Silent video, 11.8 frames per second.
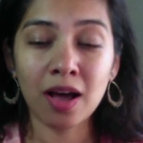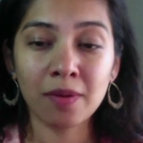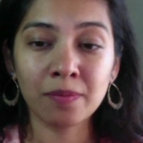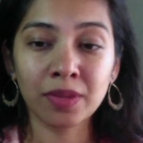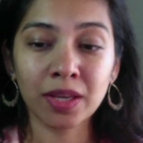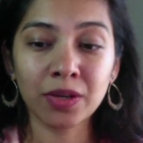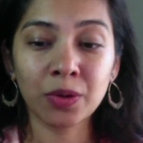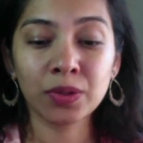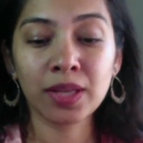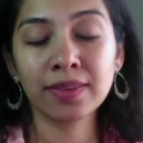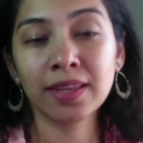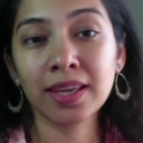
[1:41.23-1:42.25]
they know
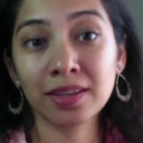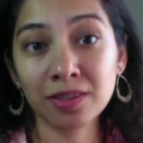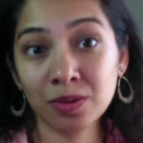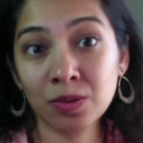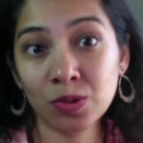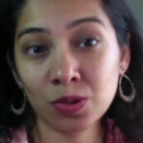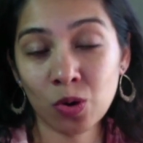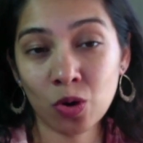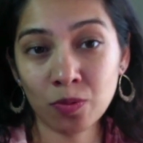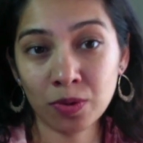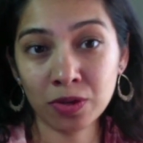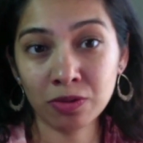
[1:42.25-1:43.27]
that they can turn to
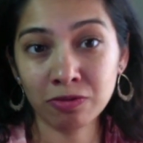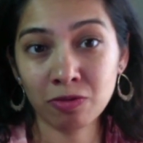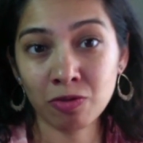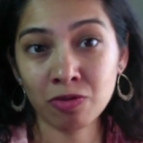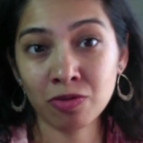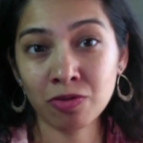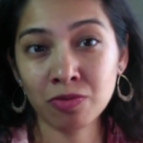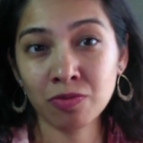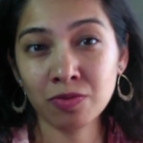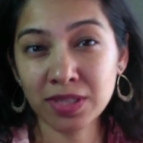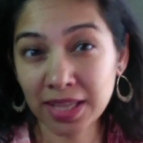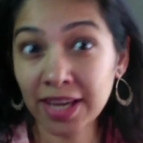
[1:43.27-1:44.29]
Scorpio for
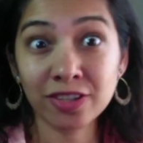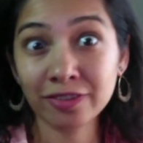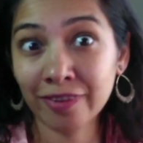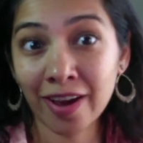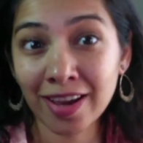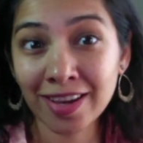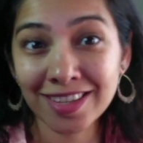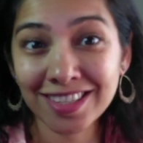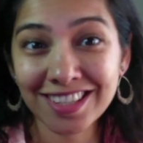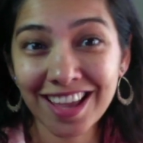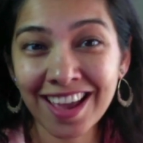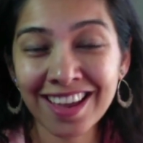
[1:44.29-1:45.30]
sage
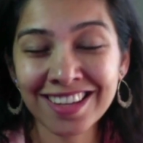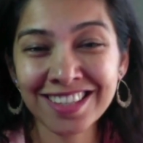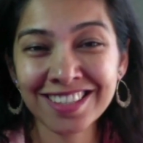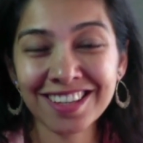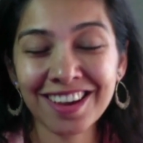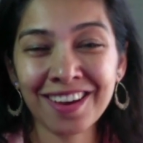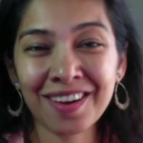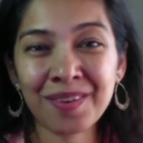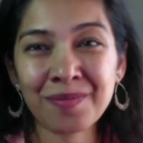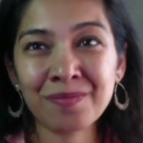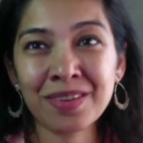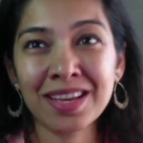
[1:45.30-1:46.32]
advice, and
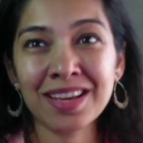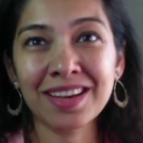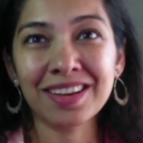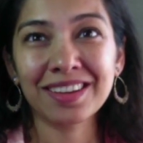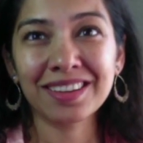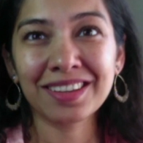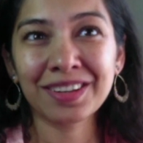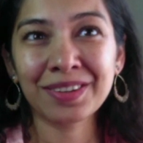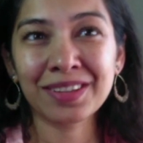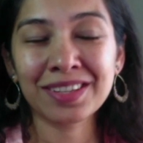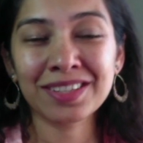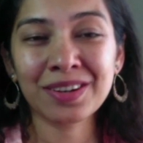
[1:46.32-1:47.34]

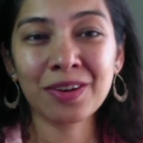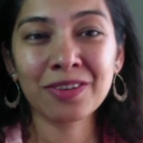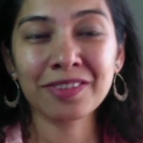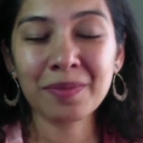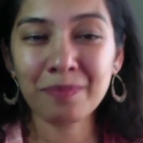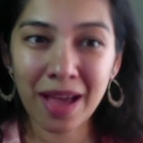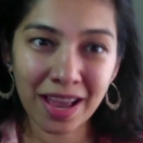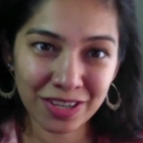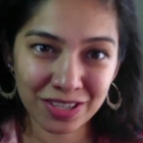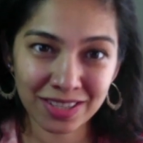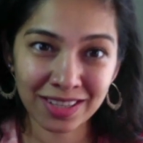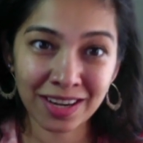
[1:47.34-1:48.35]
there's a lot of
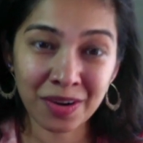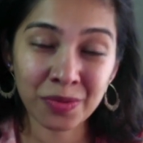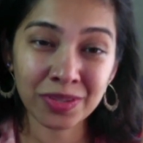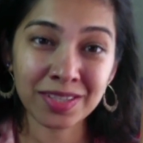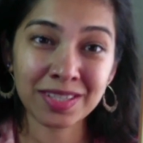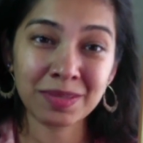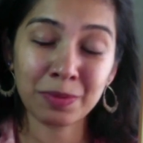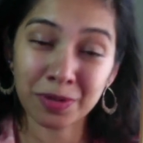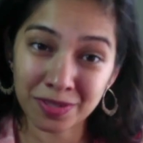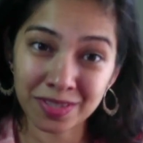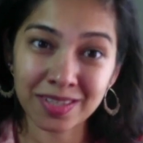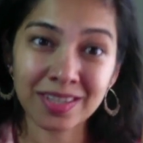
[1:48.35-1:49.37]
compassion there with this
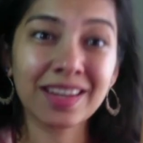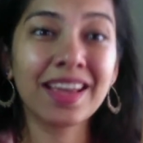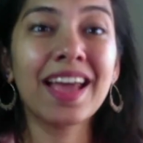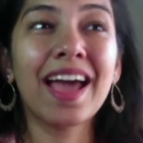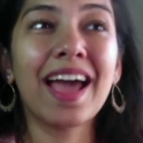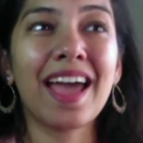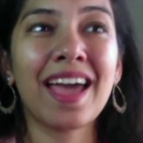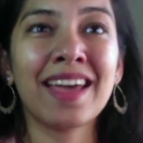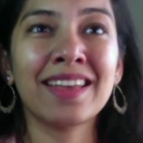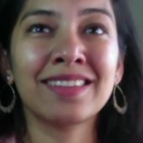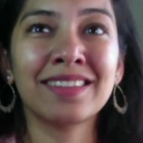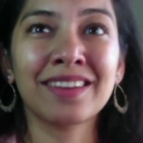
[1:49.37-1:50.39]
person.
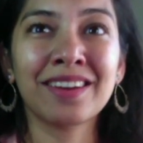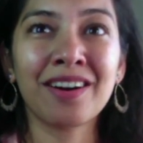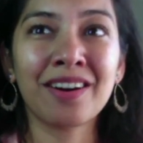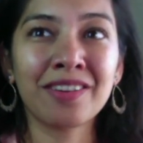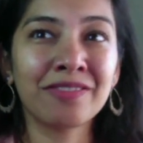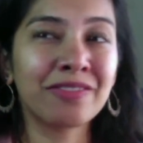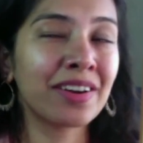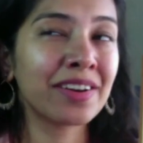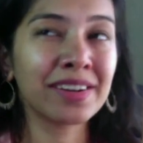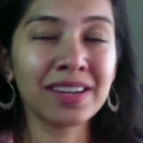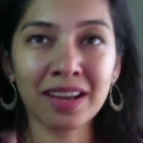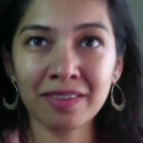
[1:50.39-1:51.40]
And they are
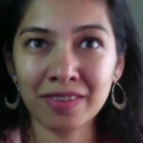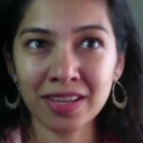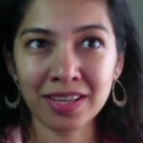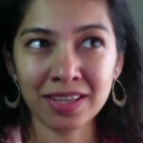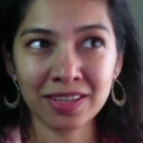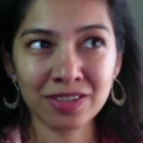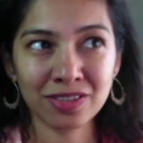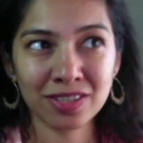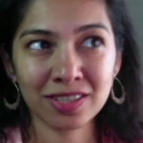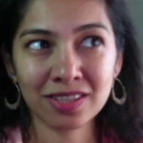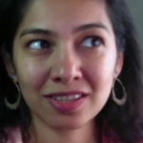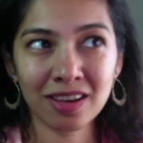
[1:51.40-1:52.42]
very loving and just